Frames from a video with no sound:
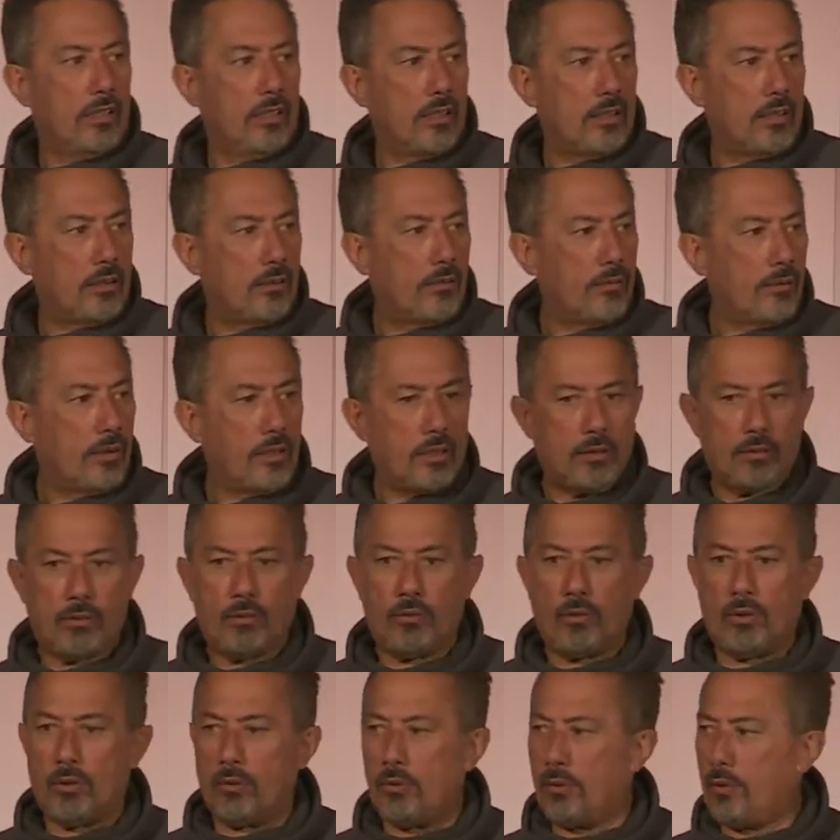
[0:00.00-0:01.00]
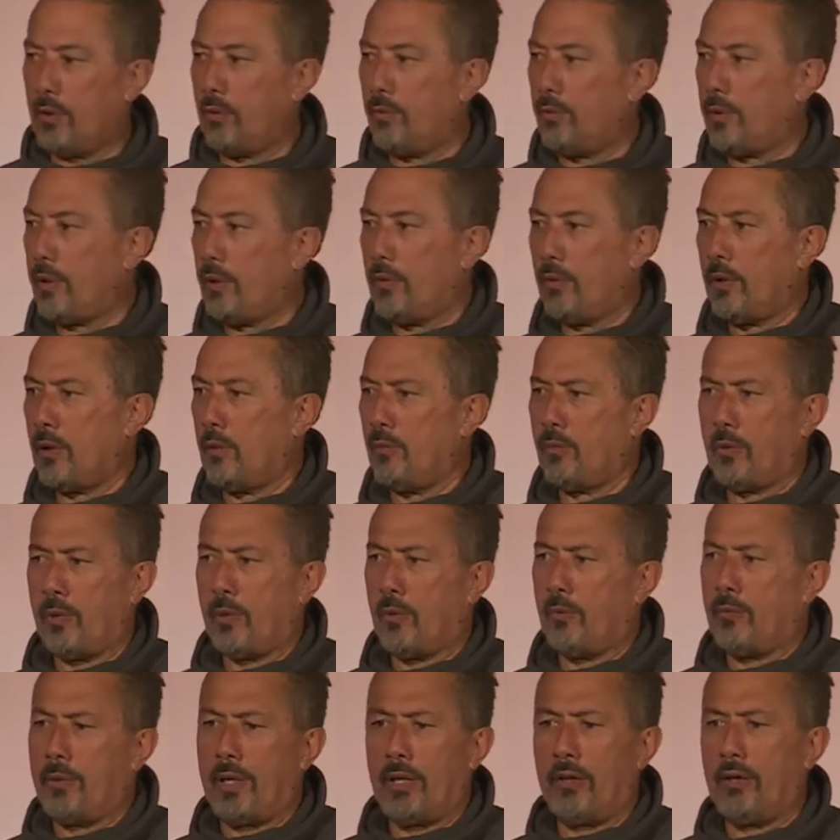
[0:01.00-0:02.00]
I'm like, "Well,
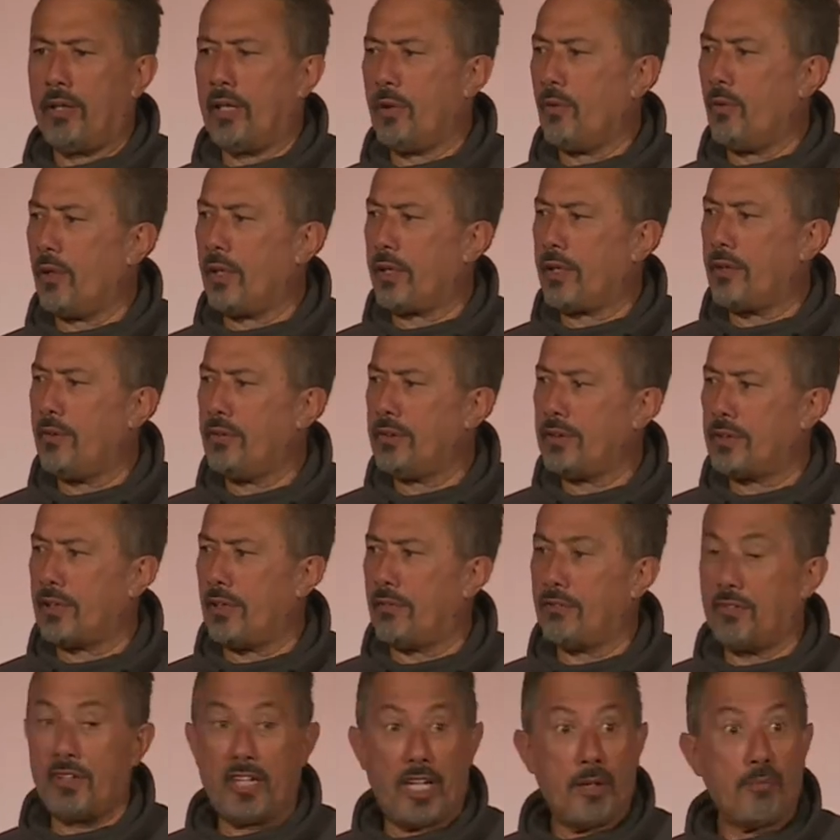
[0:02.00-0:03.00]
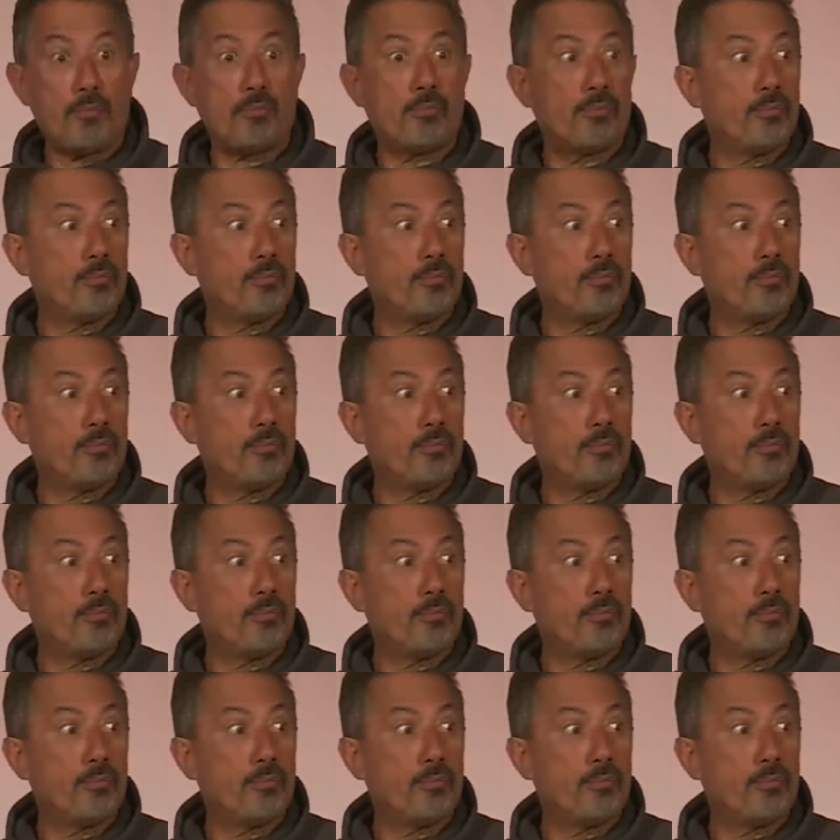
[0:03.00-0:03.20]
apparently you want to kill yourself." "Yep."